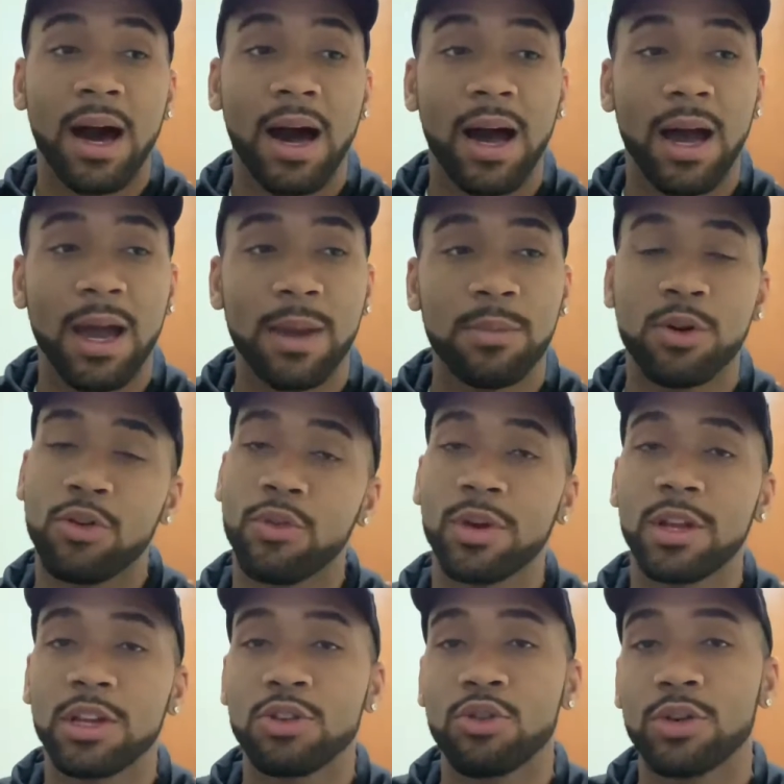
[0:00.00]
I'm
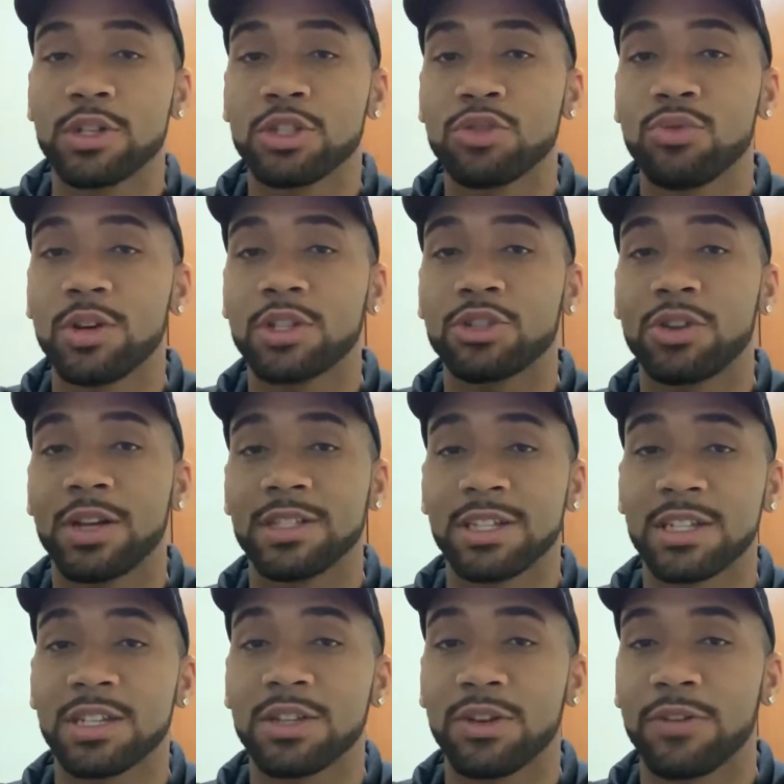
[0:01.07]
currently going through a
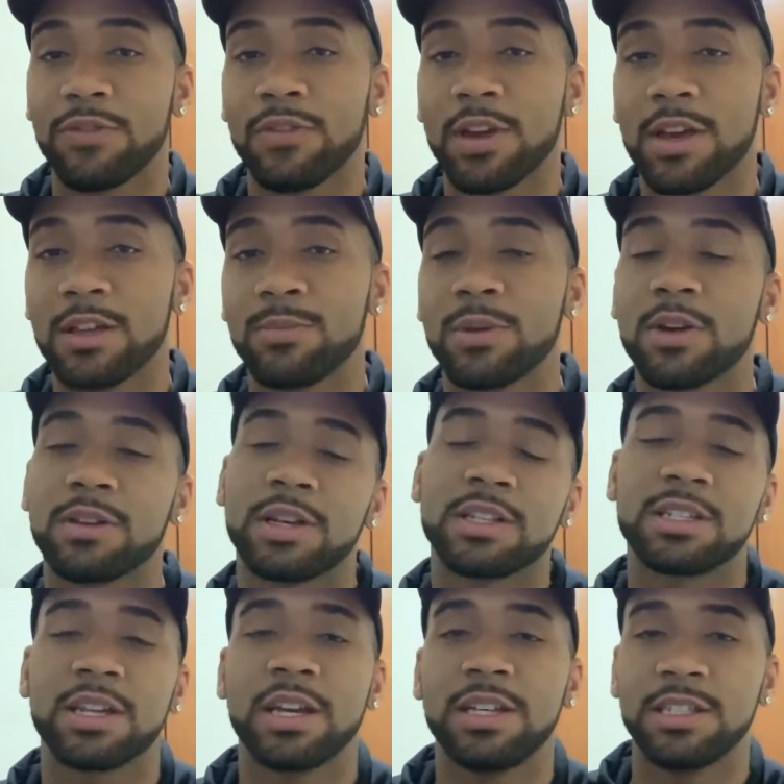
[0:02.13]
transitional phase because I
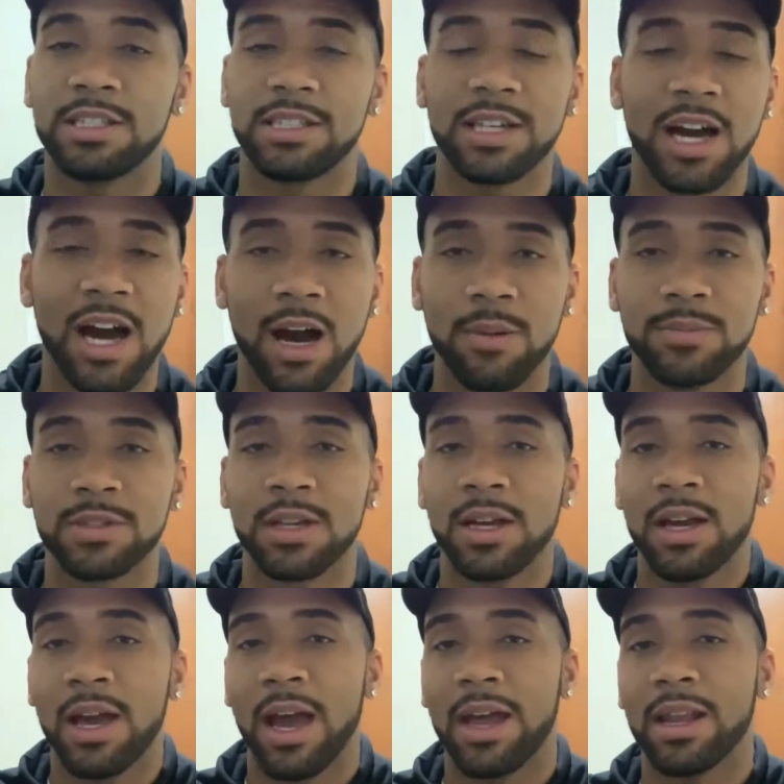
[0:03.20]
changed jobs,
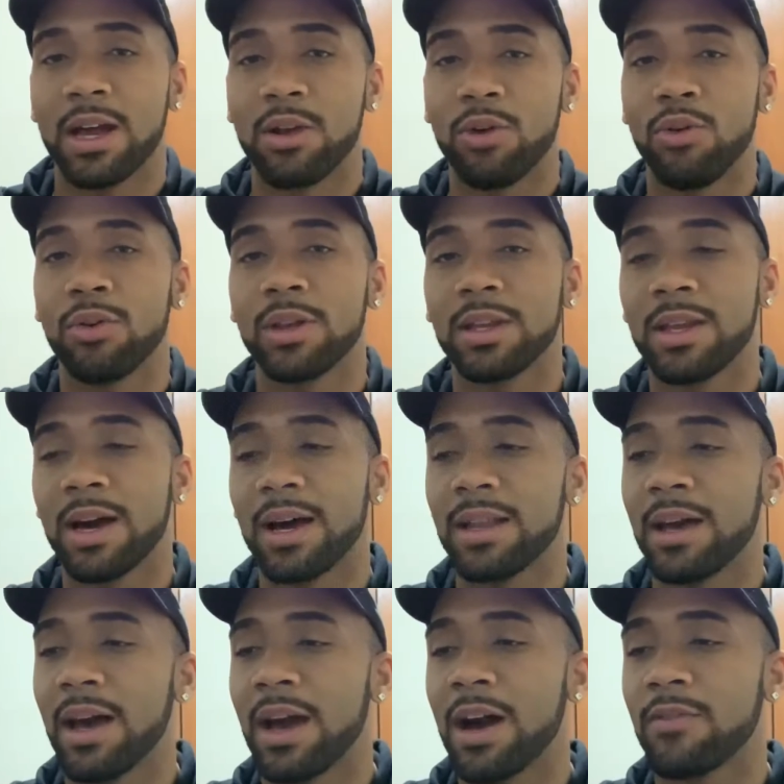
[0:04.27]
and not only
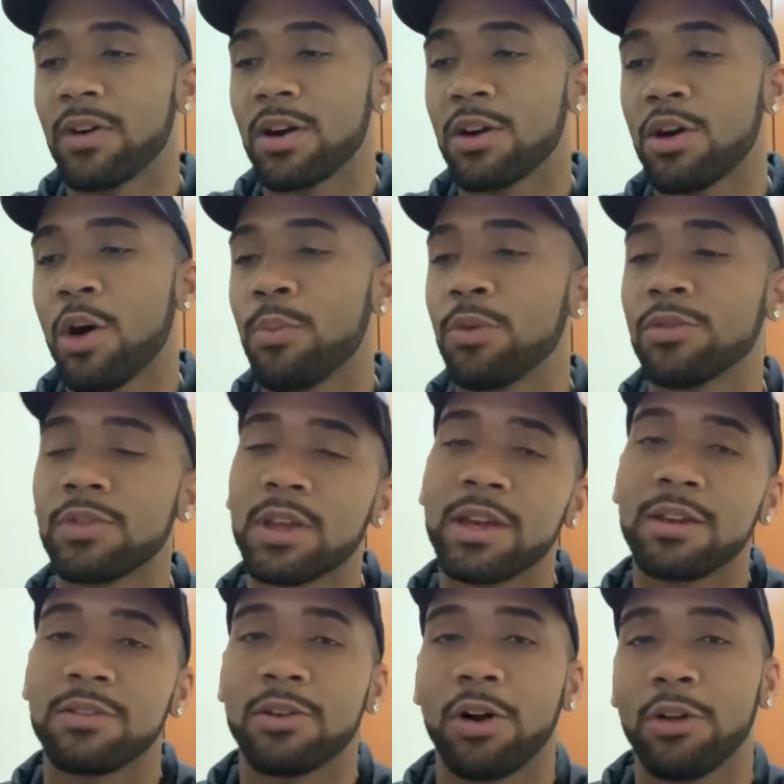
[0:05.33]
that, I have a couple
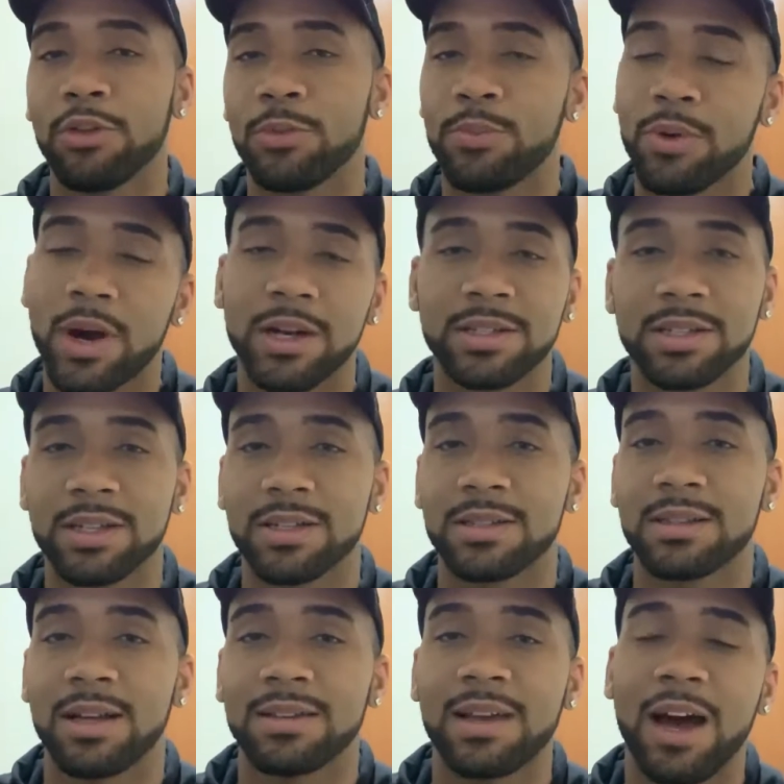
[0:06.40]
things, other projects
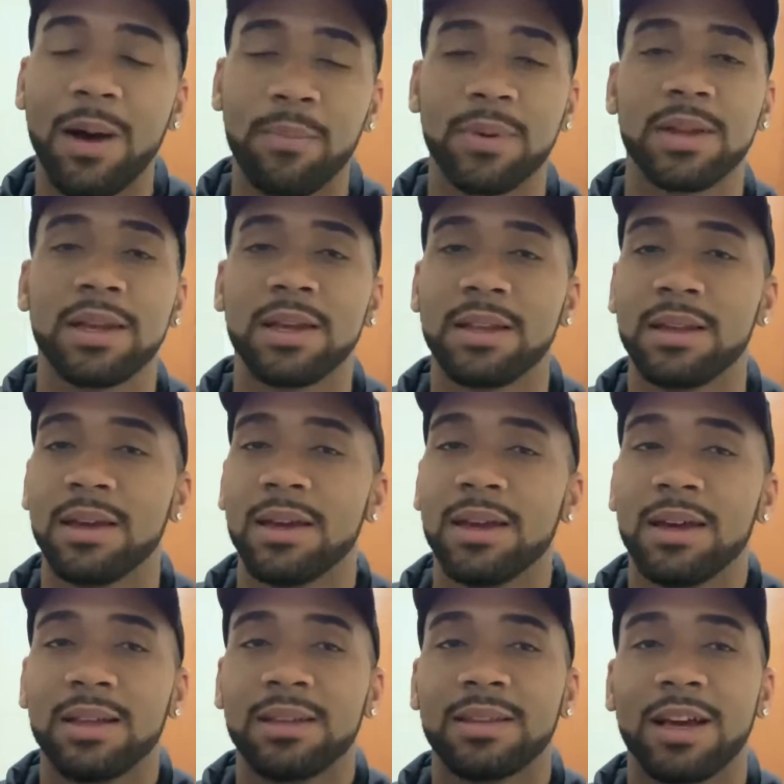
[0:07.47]
that's happening
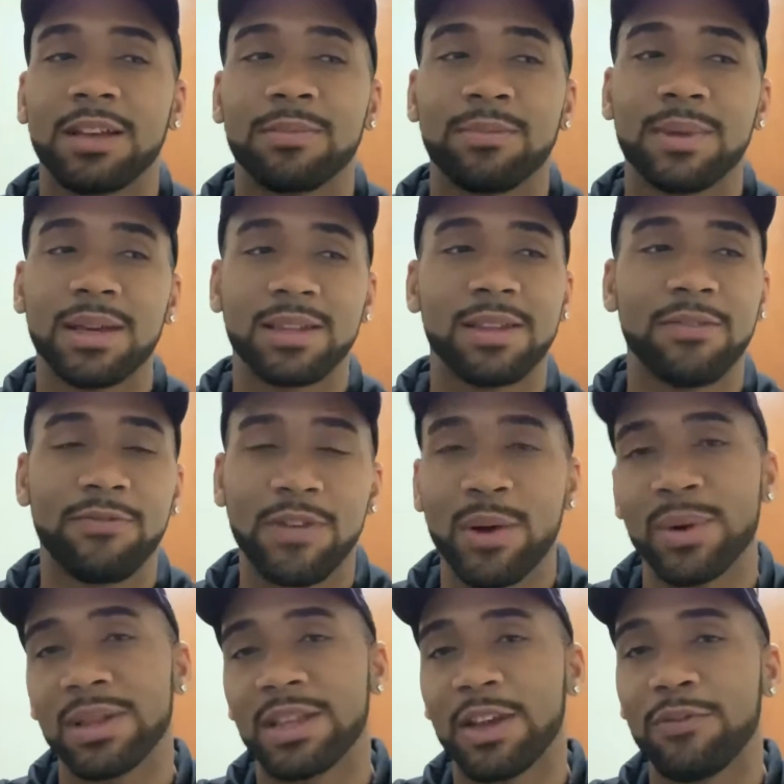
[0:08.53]
that makes it
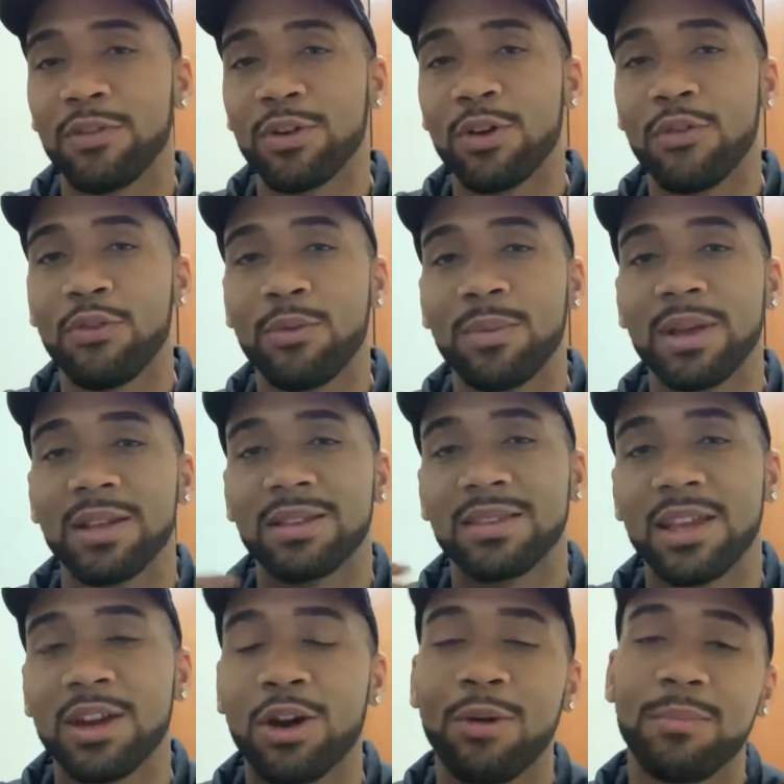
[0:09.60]
very difficult for me to
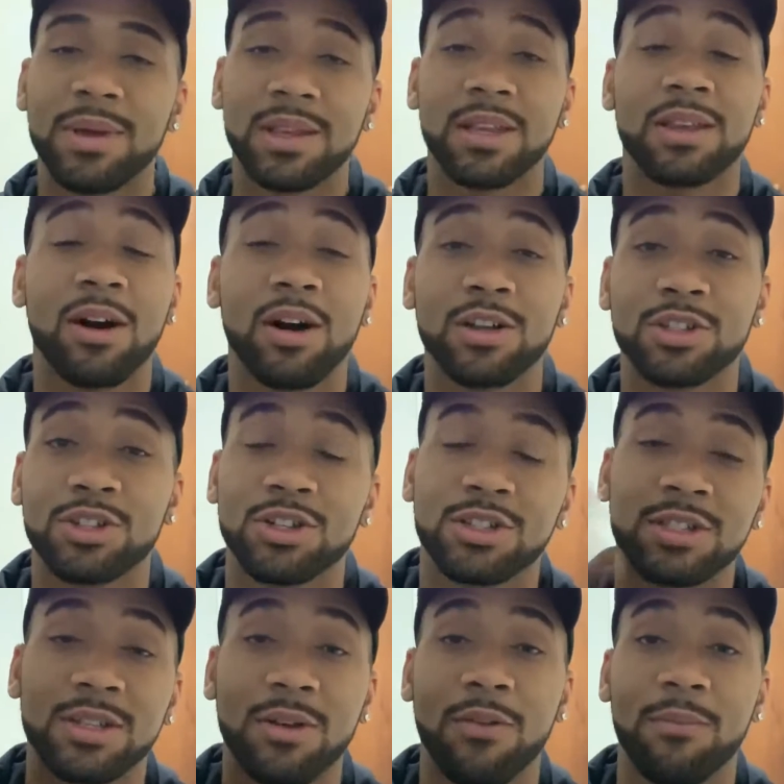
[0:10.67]
stay committed on
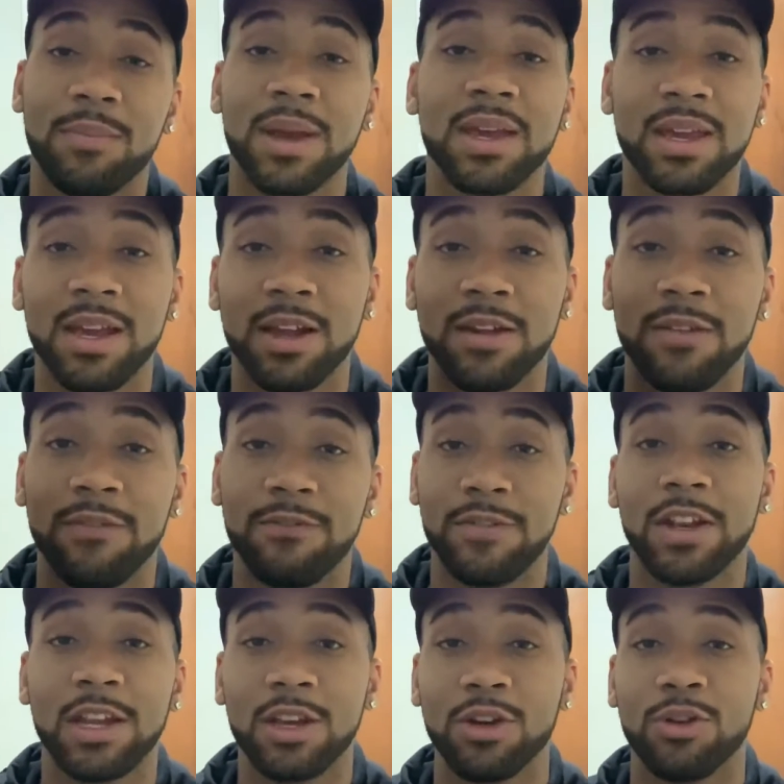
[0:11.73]
just making
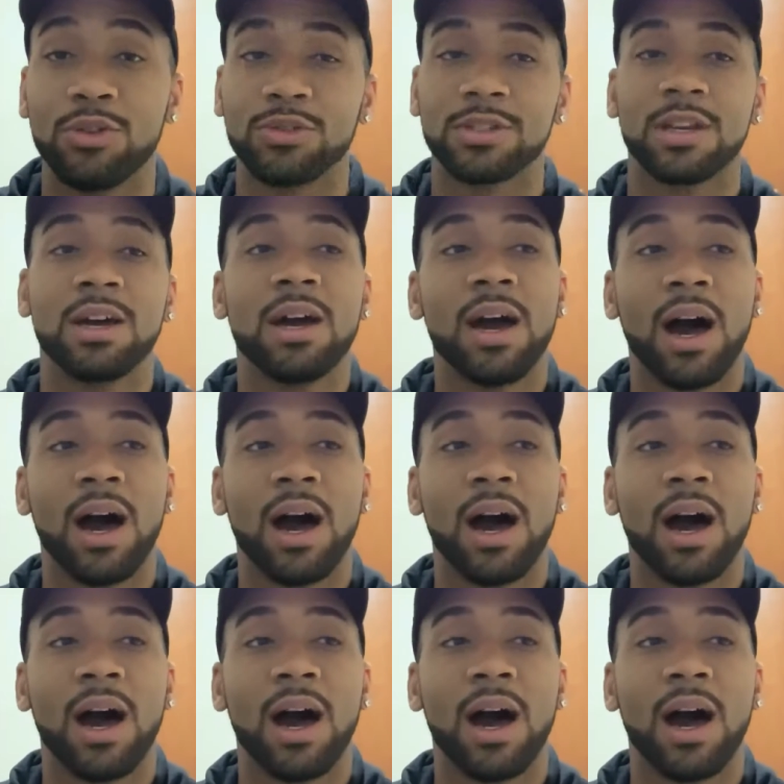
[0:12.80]
videos.